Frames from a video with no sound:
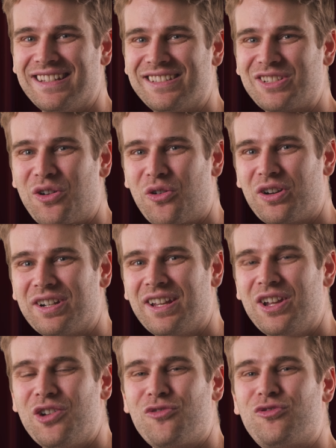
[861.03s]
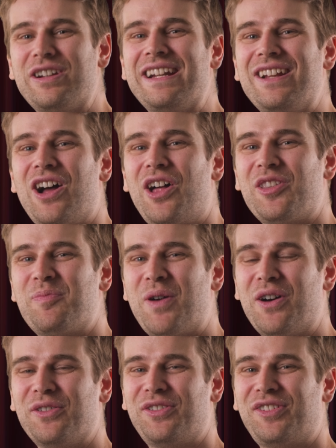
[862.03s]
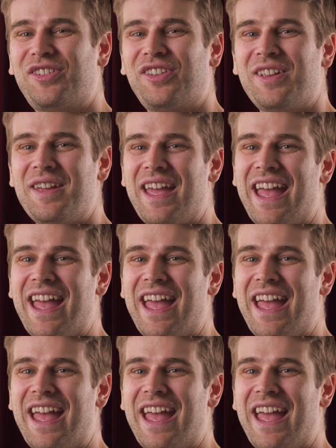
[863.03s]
Discord, reading all the posts,